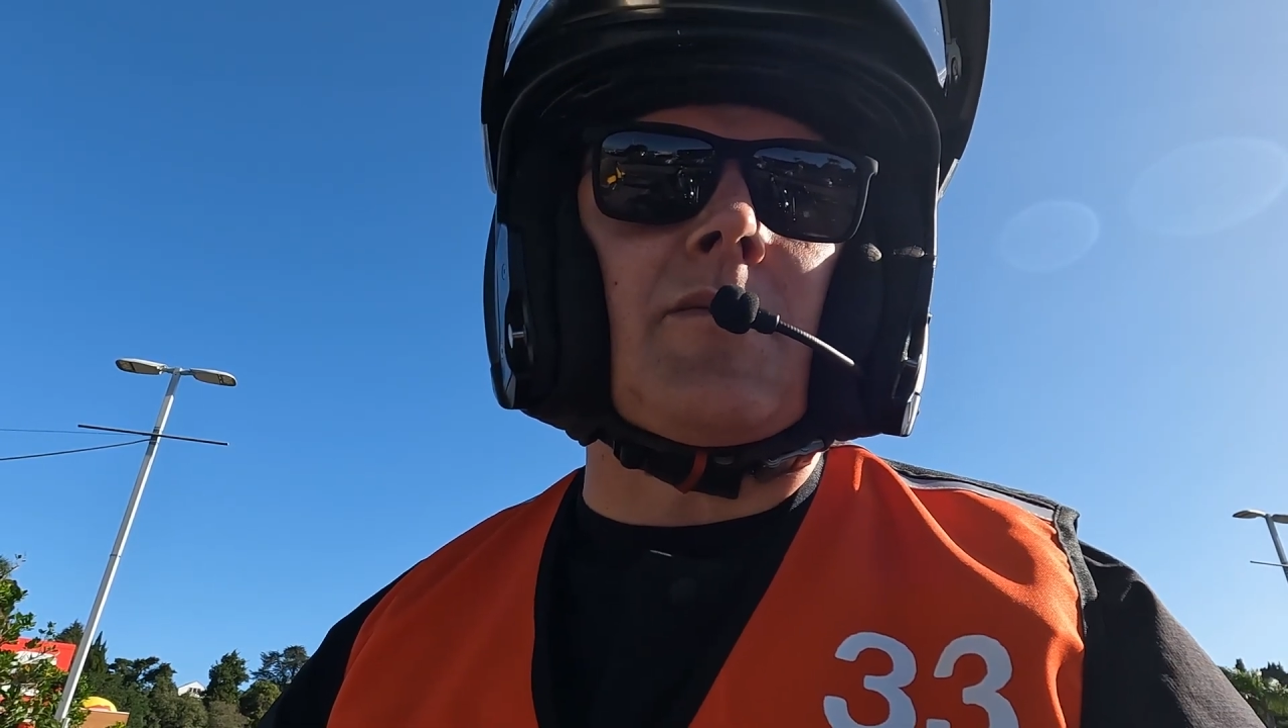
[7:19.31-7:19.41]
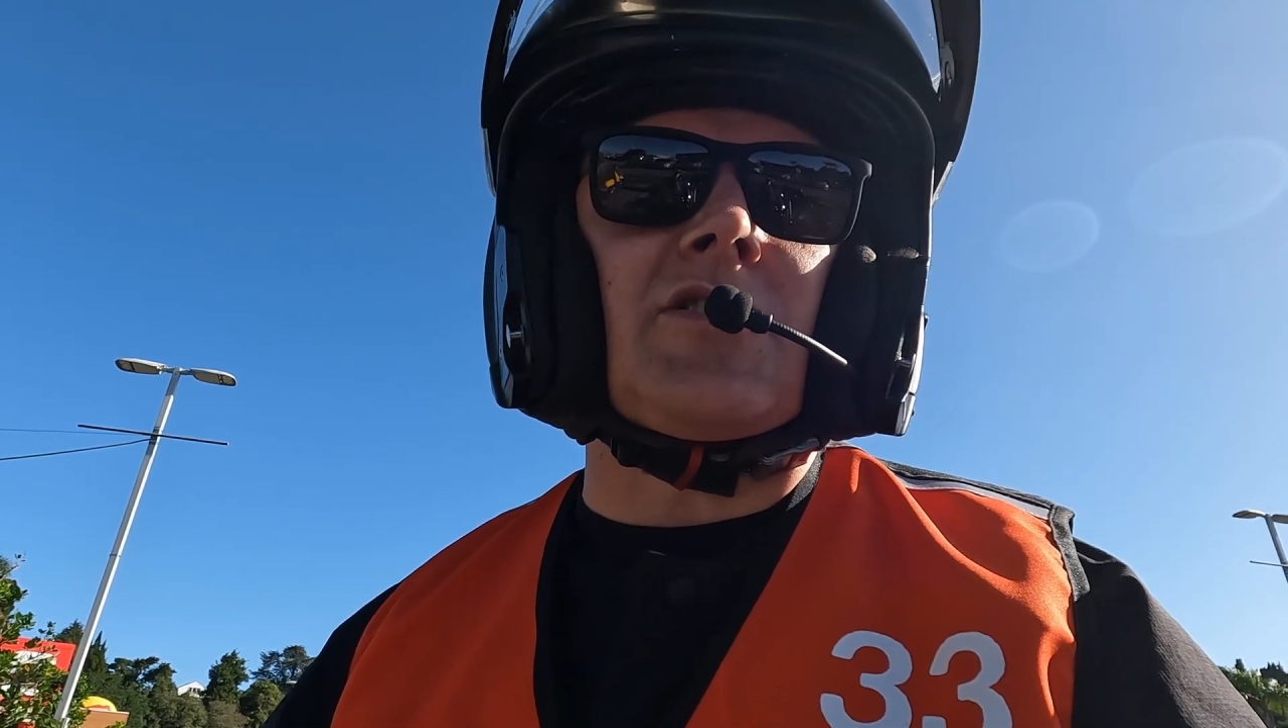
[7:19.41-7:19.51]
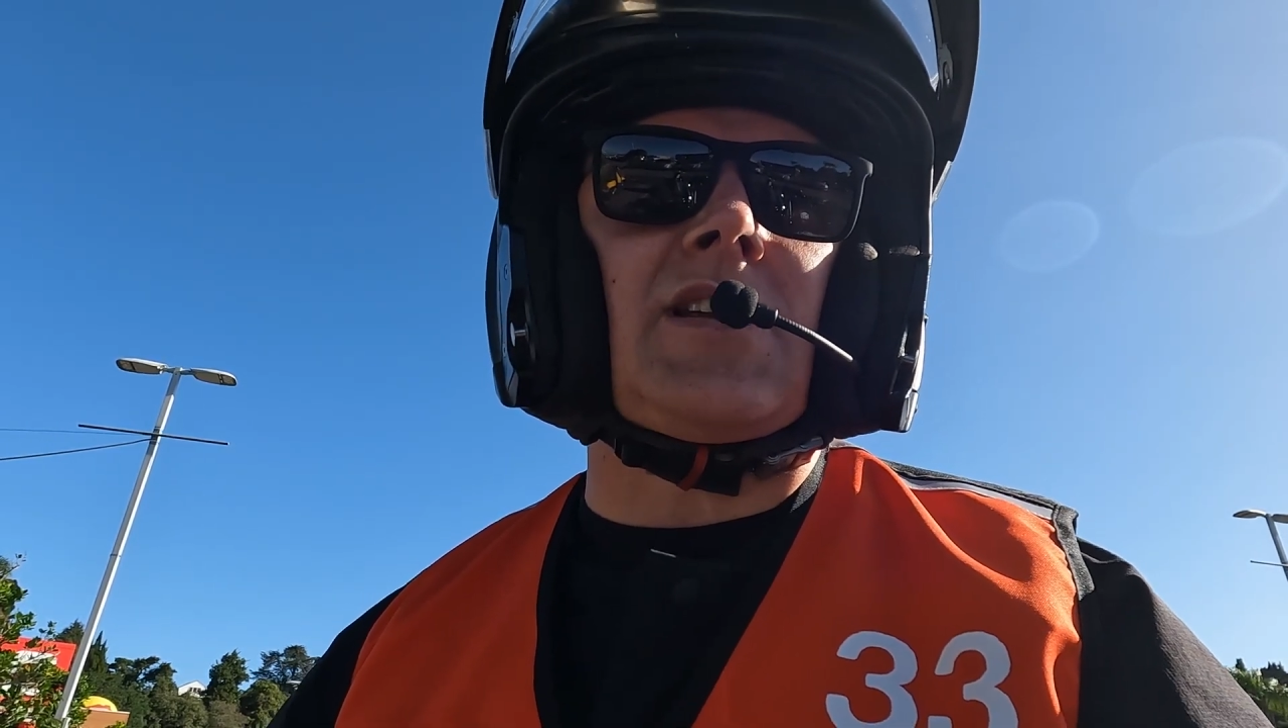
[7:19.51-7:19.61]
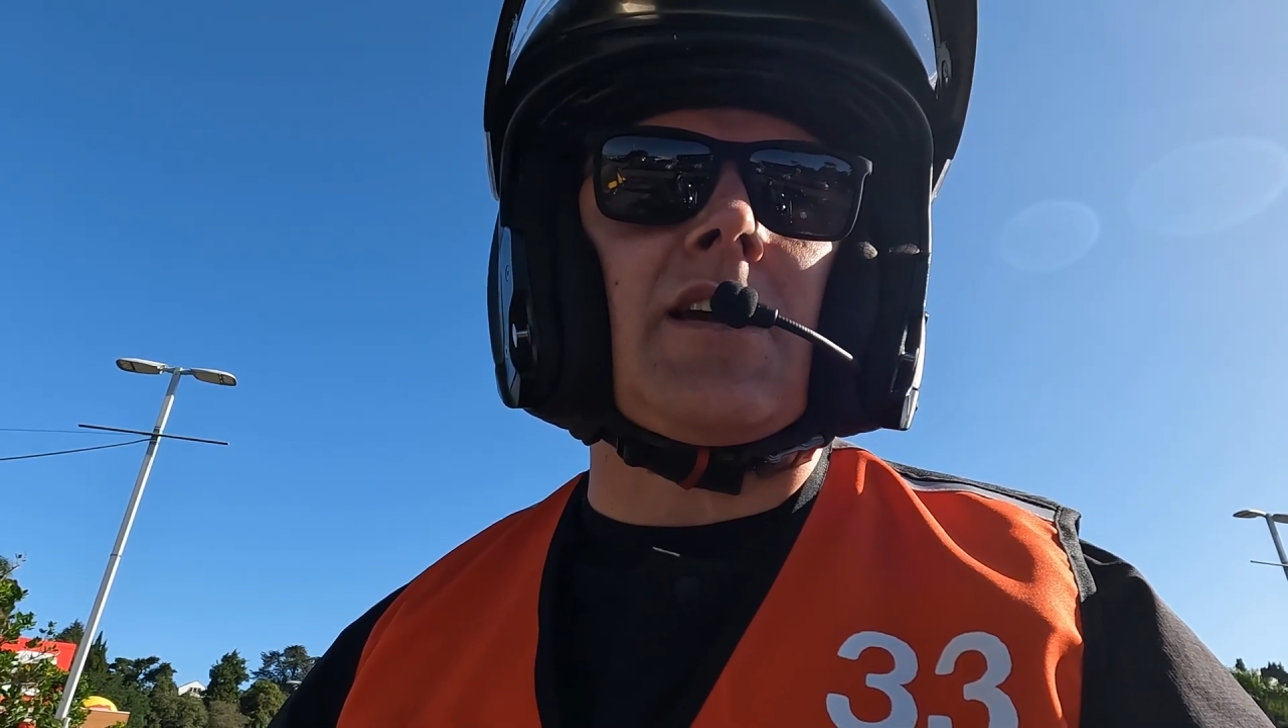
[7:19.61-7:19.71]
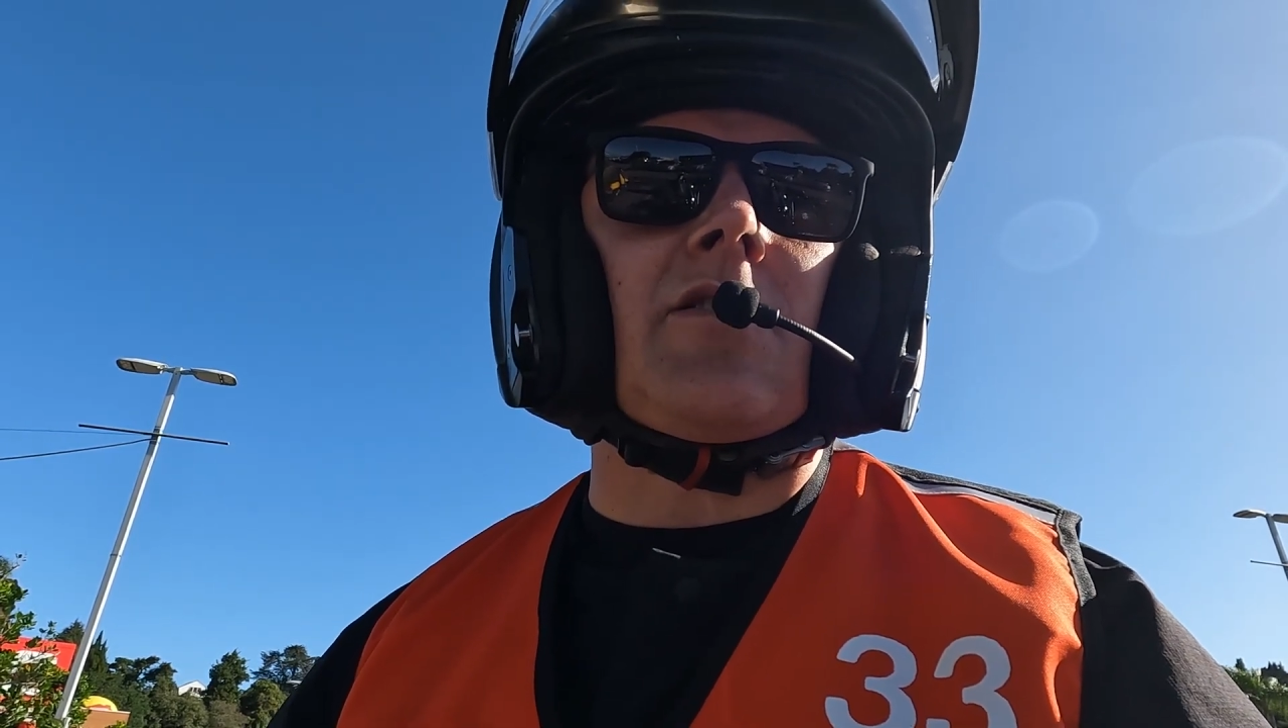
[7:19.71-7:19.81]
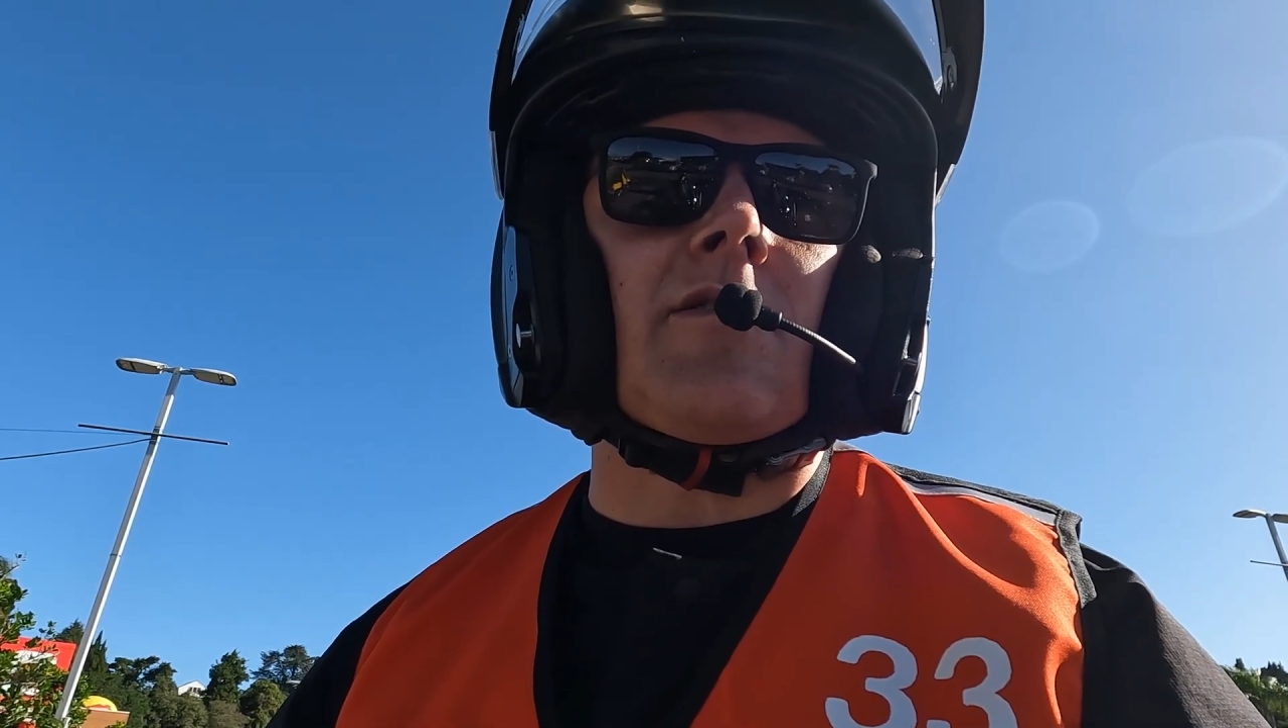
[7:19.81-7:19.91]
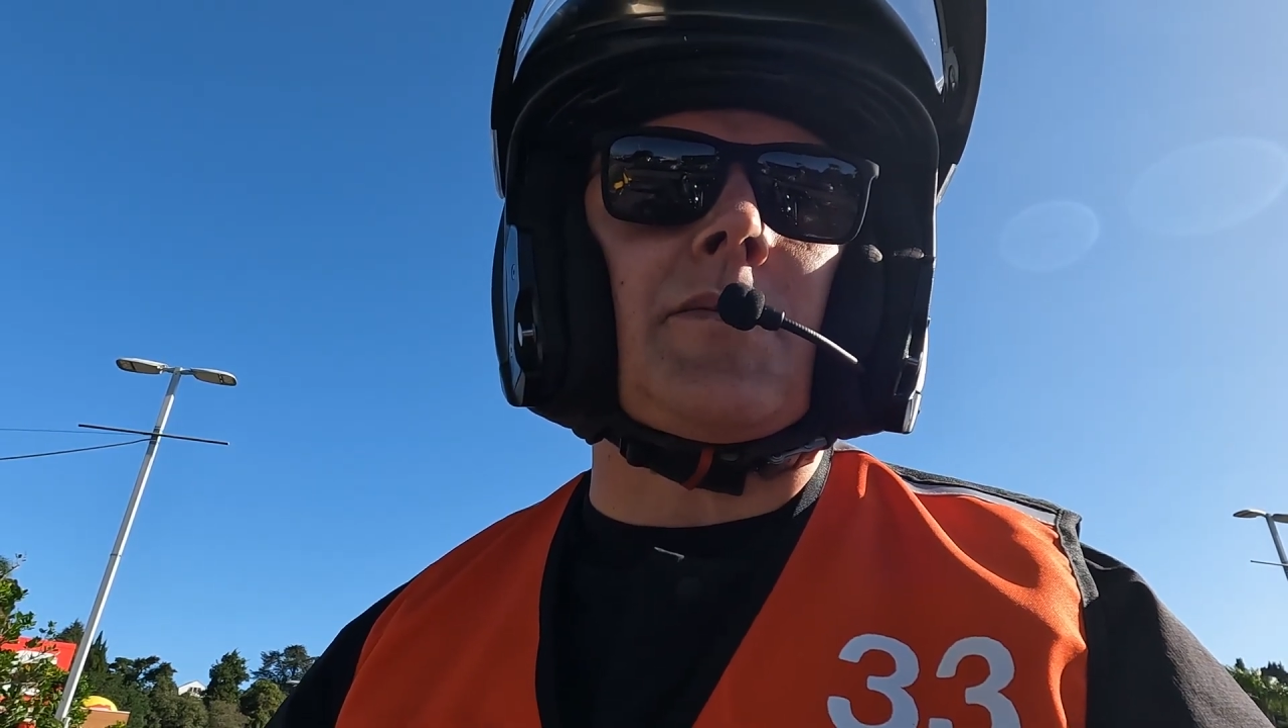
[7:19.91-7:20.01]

the most accurate